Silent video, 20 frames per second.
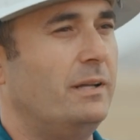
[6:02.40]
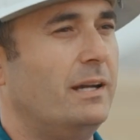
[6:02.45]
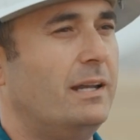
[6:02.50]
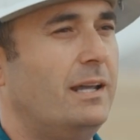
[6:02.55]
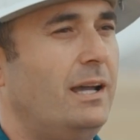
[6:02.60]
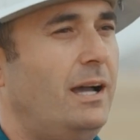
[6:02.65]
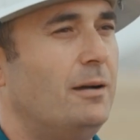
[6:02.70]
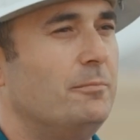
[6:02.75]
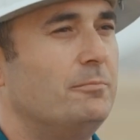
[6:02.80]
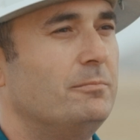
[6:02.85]
in a
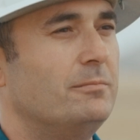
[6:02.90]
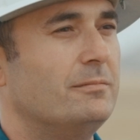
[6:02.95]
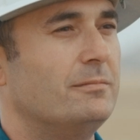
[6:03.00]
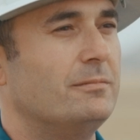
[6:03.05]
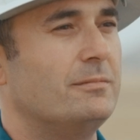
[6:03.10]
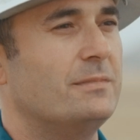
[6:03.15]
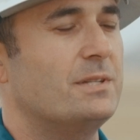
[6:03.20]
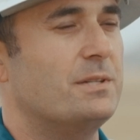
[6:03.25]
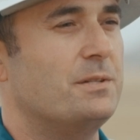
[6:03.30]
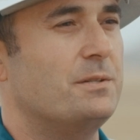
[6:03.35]
cup,
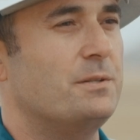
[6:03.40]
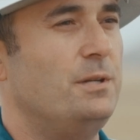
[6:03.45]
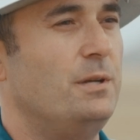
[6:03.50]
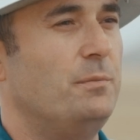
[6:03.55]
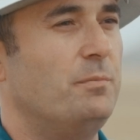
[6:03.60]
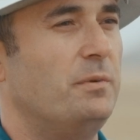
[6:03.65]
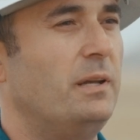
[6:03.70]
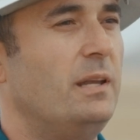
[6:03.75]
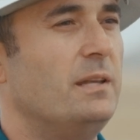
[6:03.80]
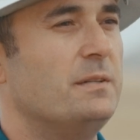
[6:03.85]
it's
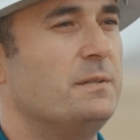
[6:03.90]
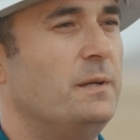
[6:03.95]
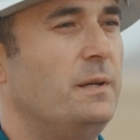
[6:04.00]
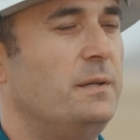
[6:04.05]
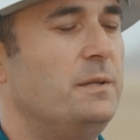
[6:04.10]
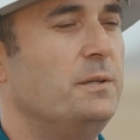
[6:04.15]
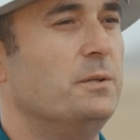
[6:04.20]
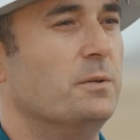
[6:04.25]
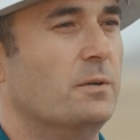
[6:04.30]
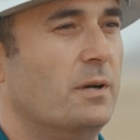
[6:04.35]
cheap and easy
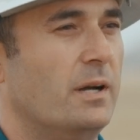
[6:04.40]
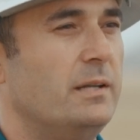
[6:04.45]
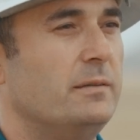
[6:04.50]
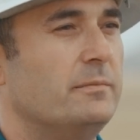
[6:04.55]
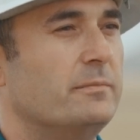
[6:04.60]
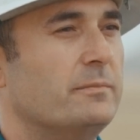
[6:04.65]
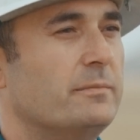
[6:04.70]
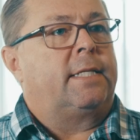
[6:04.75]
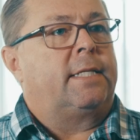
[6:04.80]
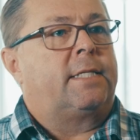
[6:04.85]
to do, right?
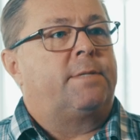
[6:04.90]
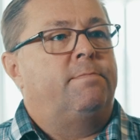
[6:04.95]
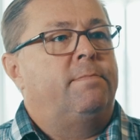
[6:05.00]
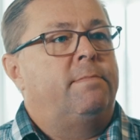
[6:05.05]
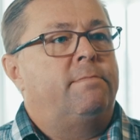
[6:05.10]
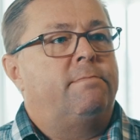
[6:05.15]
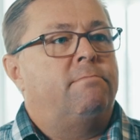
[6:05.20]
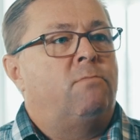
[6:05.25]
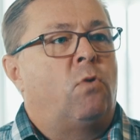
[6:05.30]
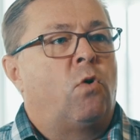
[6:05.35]
It's
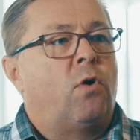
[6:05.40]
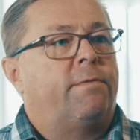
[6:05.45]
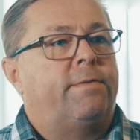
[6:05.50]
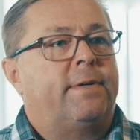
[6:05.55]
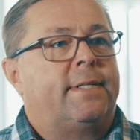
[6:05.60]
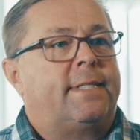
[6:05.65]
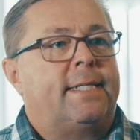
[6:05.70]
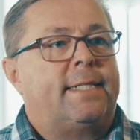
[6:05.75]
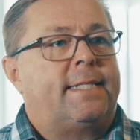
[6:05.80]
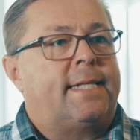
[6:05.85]
more of
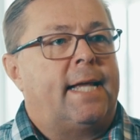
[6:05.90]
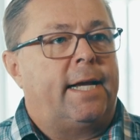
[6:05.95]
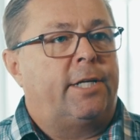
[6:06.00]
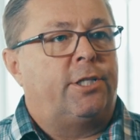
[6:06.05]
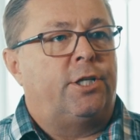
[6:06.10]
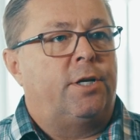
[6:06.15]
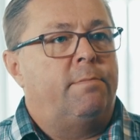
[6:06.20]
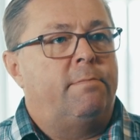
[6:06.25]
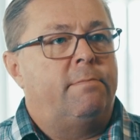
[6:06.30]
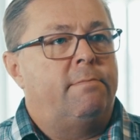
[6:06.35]
a
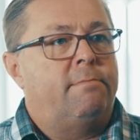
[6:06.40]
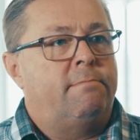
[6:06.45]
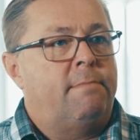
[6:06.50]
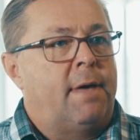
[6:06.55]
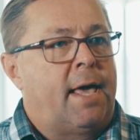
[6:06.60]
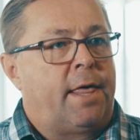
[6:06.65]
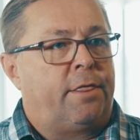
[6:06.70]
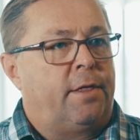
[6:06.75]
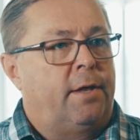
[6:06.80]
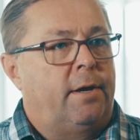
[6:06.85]
detection
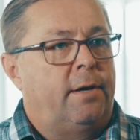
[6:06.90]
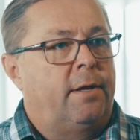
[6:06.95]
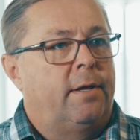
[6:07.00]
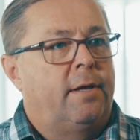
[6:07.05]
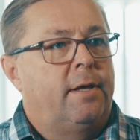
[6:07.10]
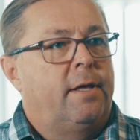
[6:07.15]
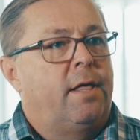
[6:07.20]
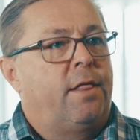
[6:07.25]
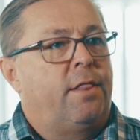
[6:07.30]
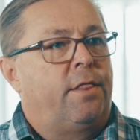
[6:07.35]
method
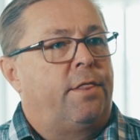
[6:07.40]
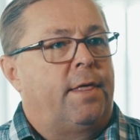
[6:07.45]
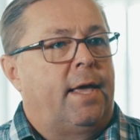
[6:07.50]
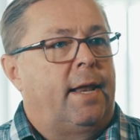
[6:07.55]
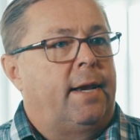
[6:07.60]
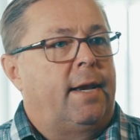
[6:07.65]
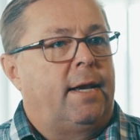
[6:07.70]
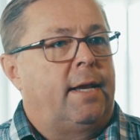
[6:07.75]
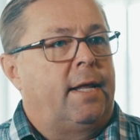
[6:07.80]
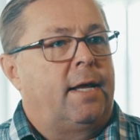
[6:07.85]

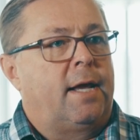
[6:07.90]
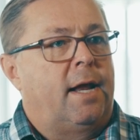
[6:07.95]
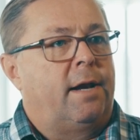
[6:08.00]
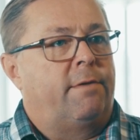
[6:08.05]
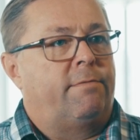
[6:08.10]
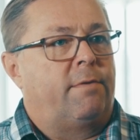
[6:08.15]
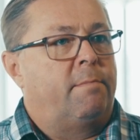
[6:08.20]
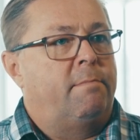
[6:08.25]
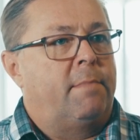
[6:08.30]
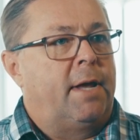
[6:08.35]
than any kind
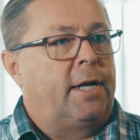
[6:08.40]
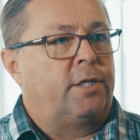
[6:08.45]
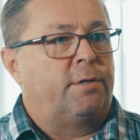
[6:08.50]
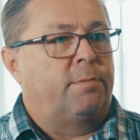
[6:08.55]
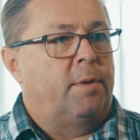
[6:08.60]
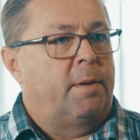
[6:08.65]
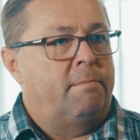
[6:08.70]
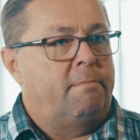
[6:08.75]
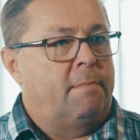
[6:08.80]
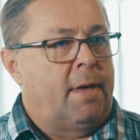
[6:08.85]
of a
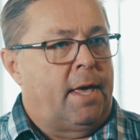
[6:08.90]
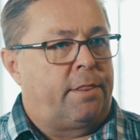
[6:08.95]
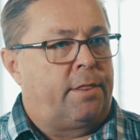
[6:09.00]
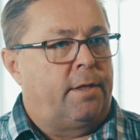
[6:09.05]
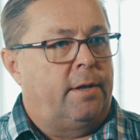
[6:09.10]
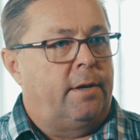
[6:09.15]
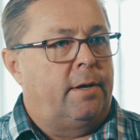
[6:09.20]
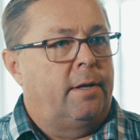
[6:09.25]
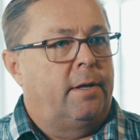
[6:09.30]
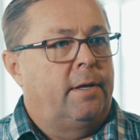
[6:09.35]
measurement
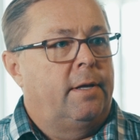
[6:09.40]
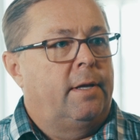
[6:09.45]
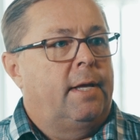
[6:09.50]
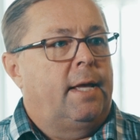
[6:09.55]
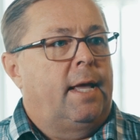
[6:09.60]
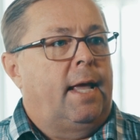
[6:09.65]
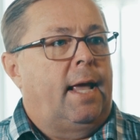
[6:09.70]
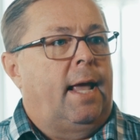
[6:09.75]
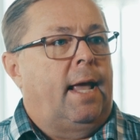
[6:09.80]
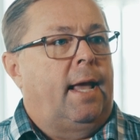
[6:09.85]
method.
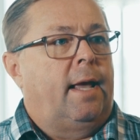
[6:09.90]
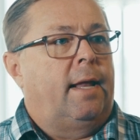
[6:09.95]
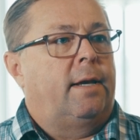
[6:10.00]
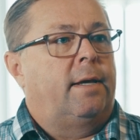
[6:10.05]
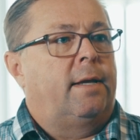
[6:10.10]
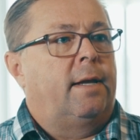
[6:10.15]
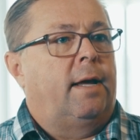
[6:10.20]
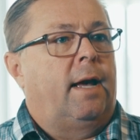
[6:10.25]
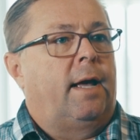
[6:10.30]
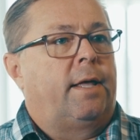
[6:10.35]

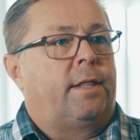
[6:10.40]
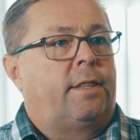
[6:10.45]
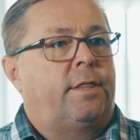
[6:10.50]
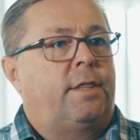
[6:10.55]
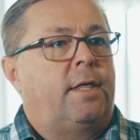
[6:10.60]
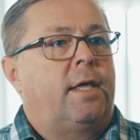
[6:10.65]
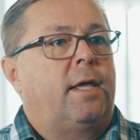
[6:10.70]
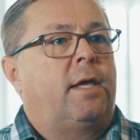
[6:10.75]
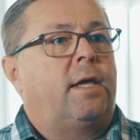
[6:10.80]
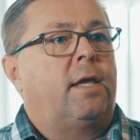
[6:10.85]
And I
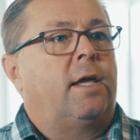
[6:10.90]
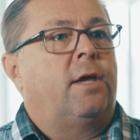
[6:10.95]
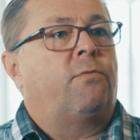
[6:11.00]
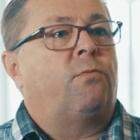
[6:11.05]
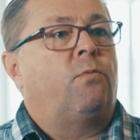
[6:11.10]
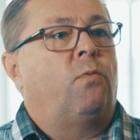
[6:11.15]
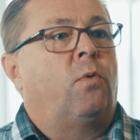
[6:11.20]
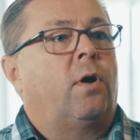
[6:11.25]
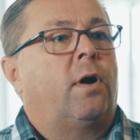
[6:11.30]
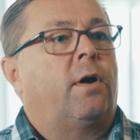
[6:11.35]
think
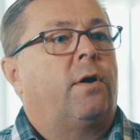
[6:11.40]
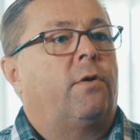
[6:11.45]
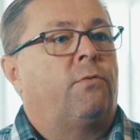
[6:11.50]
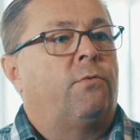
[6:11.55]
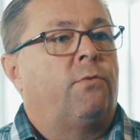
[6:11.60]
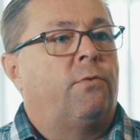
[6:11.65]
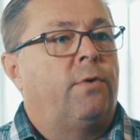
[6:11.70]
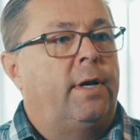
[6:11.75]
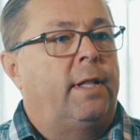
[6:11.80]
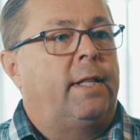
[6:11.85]
if we're
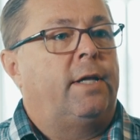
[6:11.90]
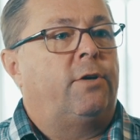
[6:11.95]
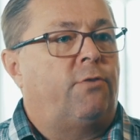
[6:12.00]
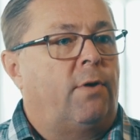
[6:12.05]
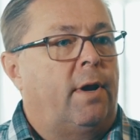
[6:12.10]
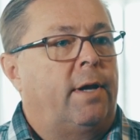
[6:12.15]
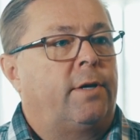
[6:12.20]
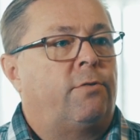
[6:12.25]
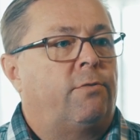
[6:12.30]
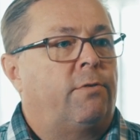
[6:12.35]
really
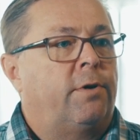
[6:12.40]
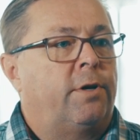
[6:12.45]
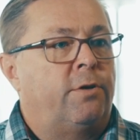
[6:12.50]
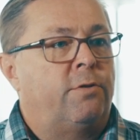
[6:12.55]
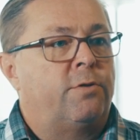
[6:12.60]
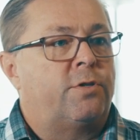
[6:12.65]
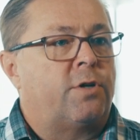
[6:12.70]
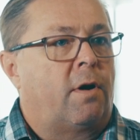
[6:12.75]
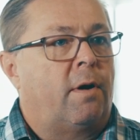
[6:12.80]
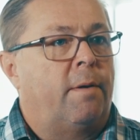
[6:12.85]
trying to
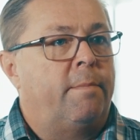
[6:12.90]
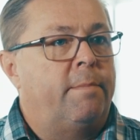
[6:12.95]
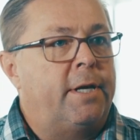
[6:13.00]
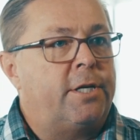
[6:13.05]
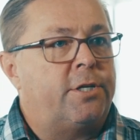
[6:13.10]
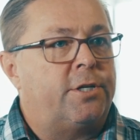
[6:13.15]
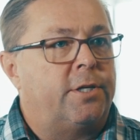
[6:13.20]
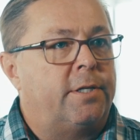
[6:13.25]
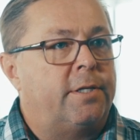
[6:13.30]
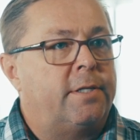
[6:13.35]
reduce our
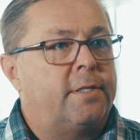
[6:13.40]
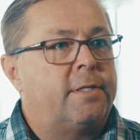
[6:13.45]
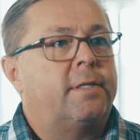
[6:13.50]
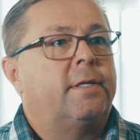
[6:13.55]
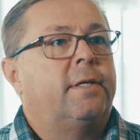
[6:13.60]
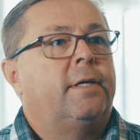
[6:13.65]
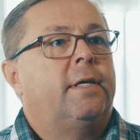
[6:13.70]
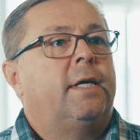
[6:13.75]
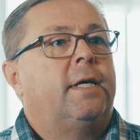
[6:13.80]
emissions,